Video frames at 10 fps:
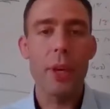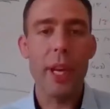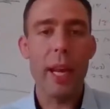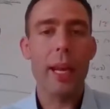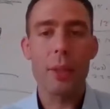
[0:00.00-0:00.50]
for
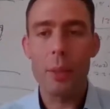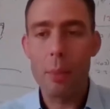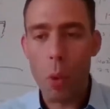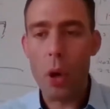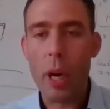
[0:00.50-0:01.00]
a day
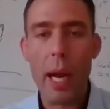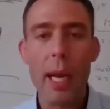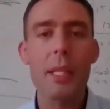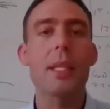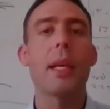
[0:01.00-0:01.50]
more,
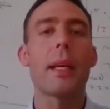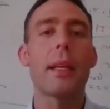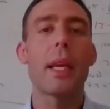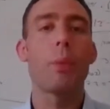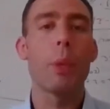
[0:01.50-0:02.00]
guys,
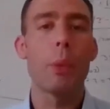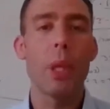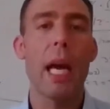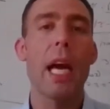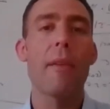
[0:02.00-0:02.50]
and then we
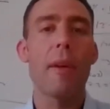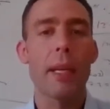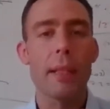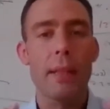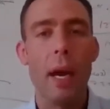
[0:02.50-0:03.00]
will have
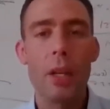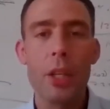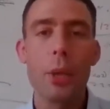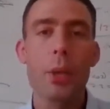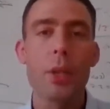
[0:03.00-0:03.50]
a
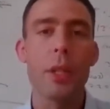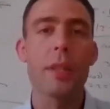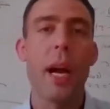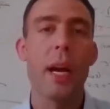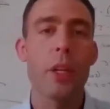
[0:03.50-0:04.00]
huge
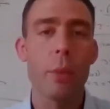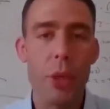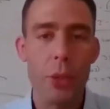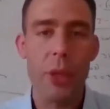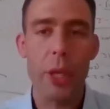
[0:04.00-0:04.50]
entire
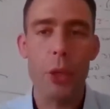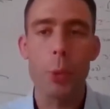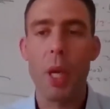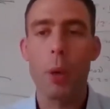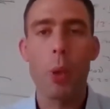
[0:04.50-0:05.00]
community
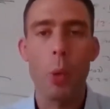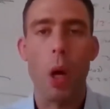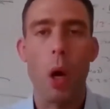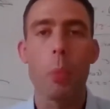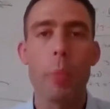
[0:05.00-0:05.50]
group that we
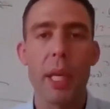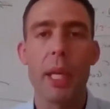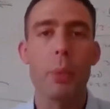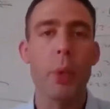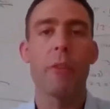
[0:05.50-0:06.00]
will all
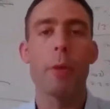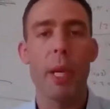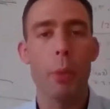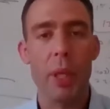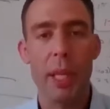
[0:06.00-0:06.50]
be in, where
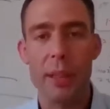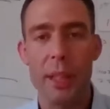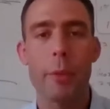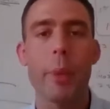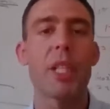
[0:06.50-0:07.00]
everybody will get
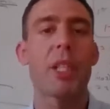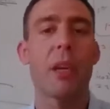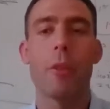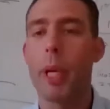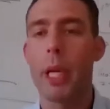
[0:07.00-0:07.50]
the
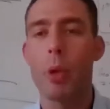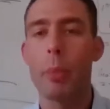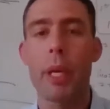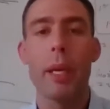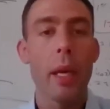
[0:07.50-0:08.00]
information. Everybody
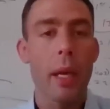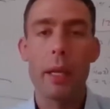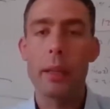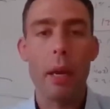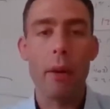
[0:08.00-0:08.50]
will be
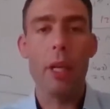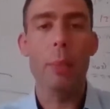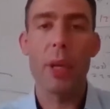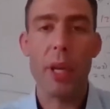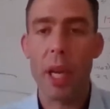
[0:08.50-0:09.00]
in direct
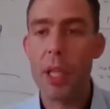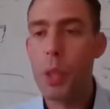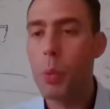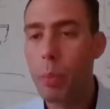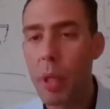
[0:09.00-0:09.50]

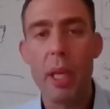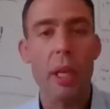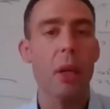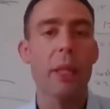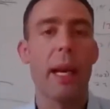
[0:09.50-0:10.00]
communication with me
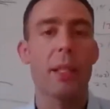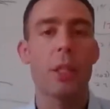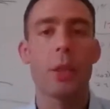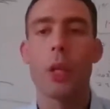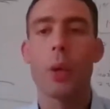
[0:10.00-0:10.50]
and all that.
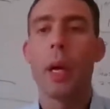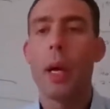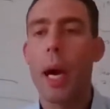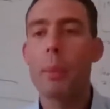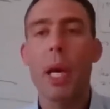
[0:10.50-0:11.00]
So,
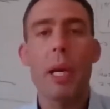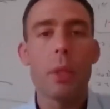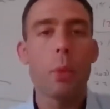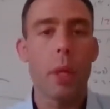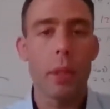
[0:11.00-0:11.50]
I'm
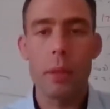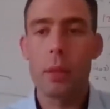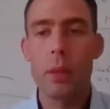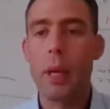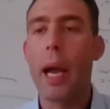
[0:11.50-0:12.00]
not the one
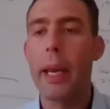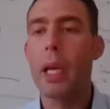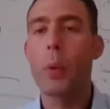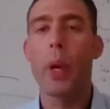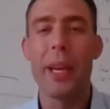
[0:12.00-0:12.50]

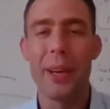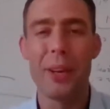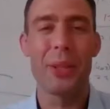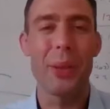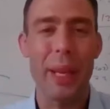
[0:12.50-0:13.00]
hiding away
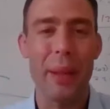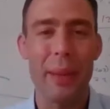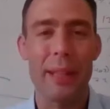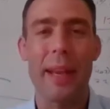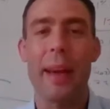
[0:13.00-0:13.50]
or doing
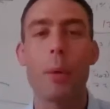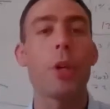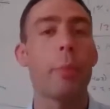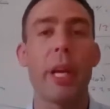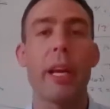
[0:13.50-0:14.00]
anything like that. I'm
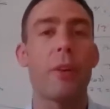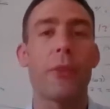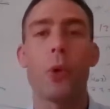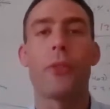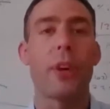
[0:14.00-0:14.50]
going to be
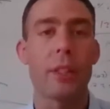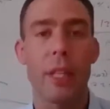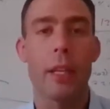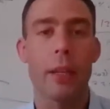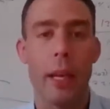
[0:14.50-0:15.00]
here
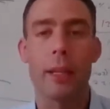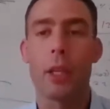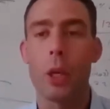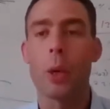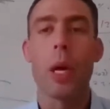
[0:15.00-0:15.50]
forefronting
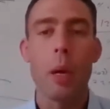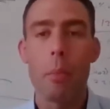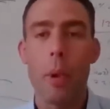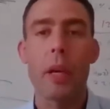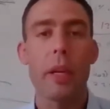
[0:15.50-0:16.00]
and
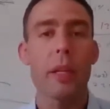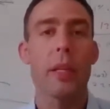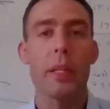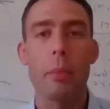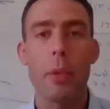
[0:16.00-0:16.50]
marketing
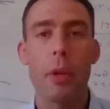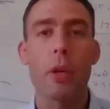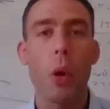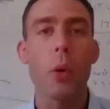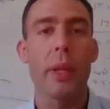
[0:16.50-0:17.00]
this and
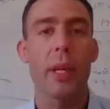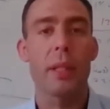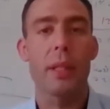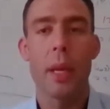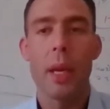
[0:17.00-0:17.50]
growing
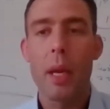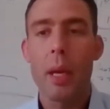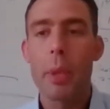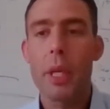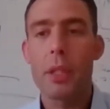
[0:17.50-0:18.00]
this,
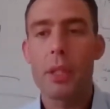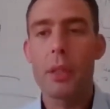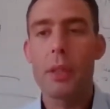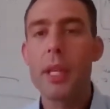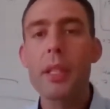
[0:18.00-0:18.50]

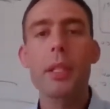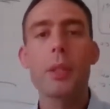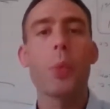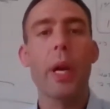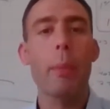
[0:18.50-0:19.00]
because this
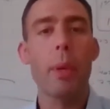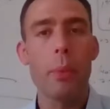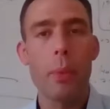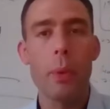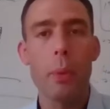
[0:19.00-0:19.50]
is what I've
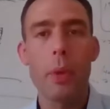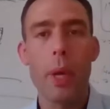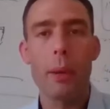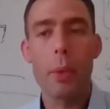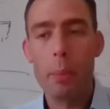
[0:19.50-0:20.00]
been
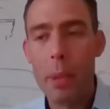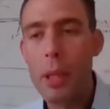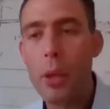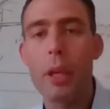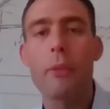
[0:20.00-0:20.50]

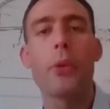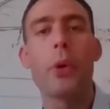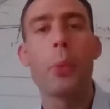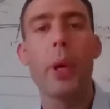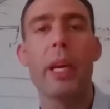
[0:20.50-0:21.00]
looking
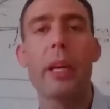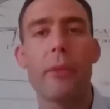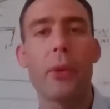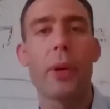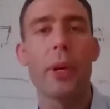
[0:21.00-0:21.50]
for and
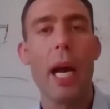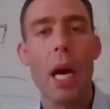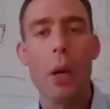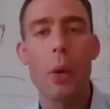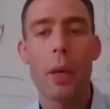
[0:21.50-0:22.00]
waiting for, and
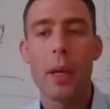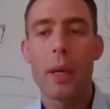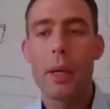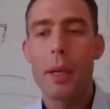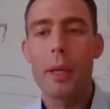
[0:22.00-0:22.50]
now
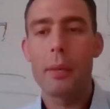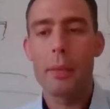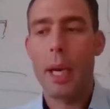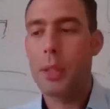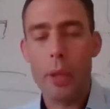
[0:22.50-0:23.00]

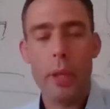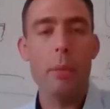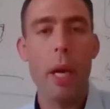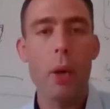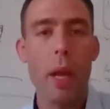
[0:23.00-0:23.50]
I took it
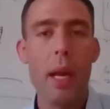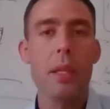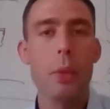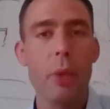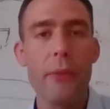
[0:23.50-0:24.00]
in my own
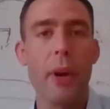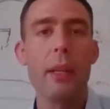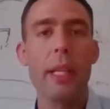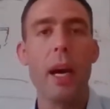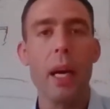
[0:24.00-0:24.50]
hands, and we
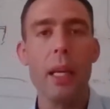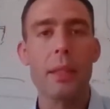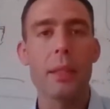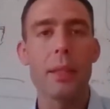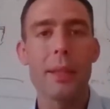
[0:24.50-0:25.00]
finally got
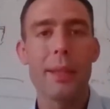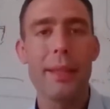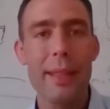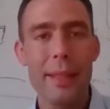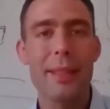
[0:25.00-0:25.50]
it.
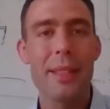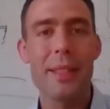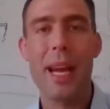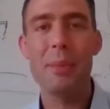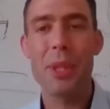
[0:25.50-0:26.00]

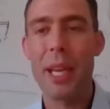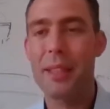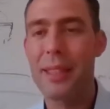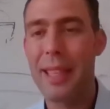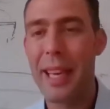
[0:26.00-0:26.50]
It's time to
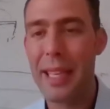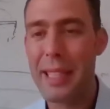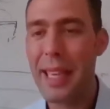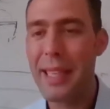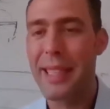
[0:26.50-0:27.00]
get
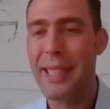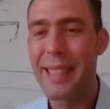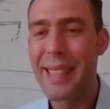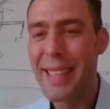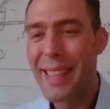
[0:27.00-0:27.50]
excited
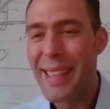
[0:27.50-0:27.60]
here.